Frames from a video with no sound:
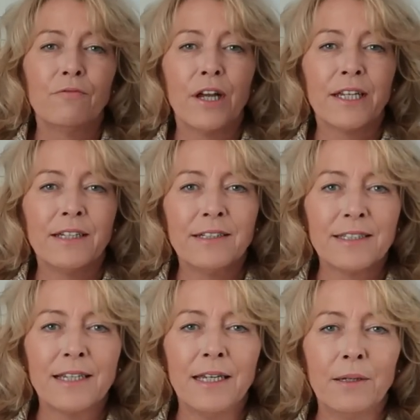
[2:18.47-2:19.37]

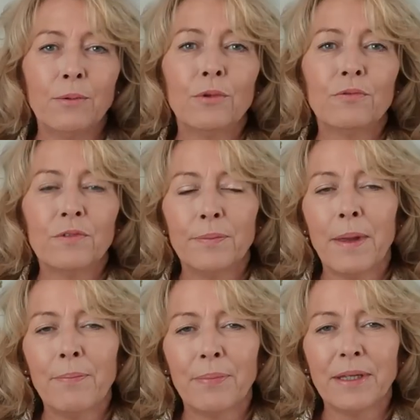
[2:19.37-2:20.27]
regulars here will
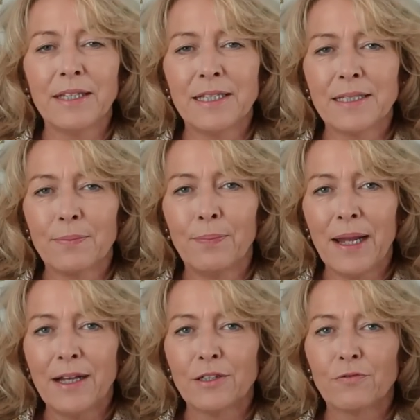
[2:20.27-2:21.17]
remember this
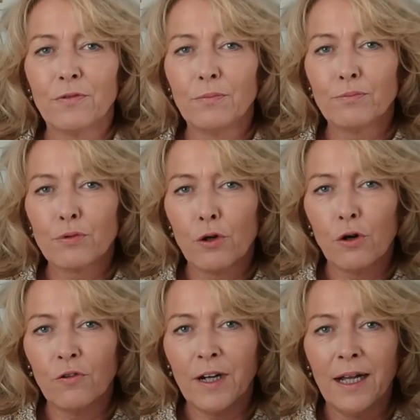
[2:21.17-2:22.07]
blouse from
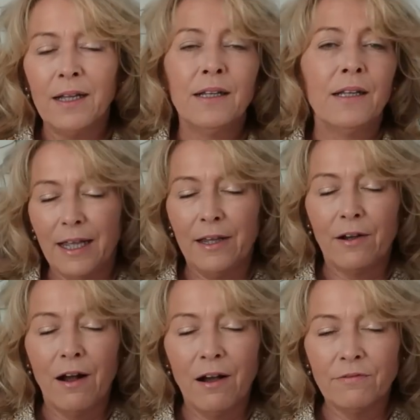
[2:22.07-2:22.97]
Brora.
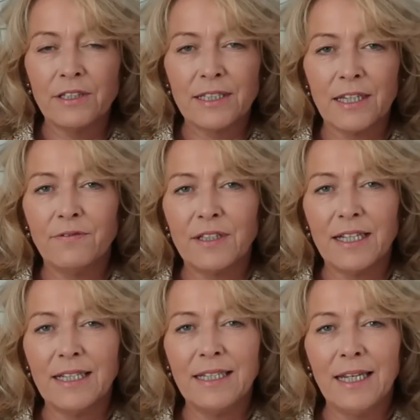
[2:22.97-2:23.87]
I received
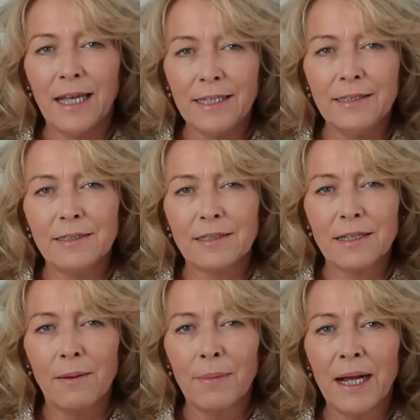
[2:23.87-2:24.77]
it late
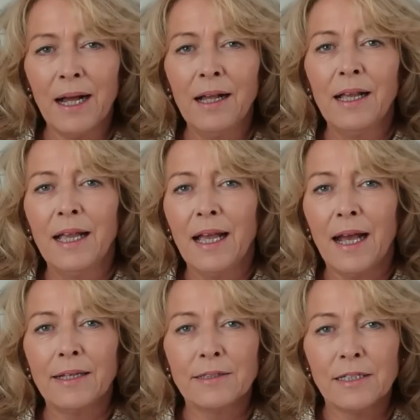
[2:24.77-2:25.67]
summer.
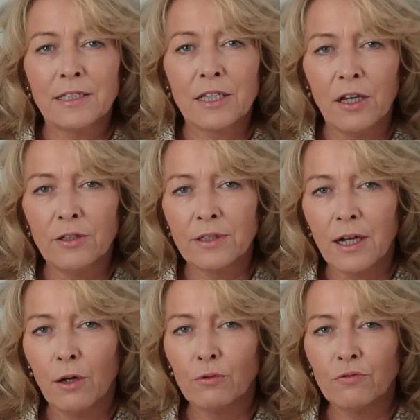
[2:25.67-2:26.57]
And it turned
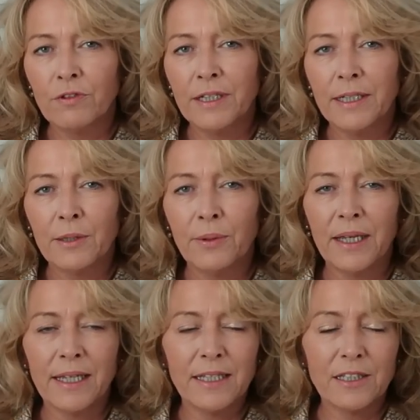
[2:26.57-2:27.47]
cold really
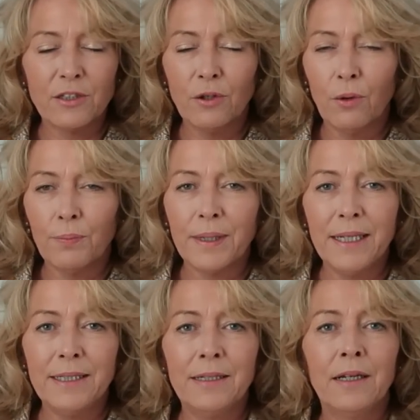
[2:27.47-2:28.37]
quick. It's not
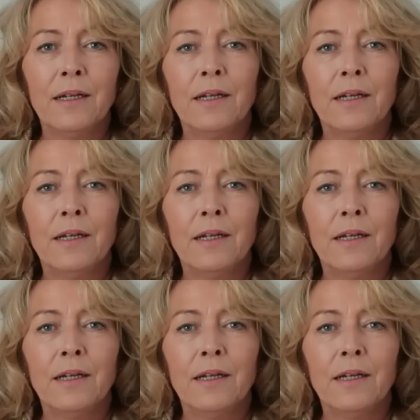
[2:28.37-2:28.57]
been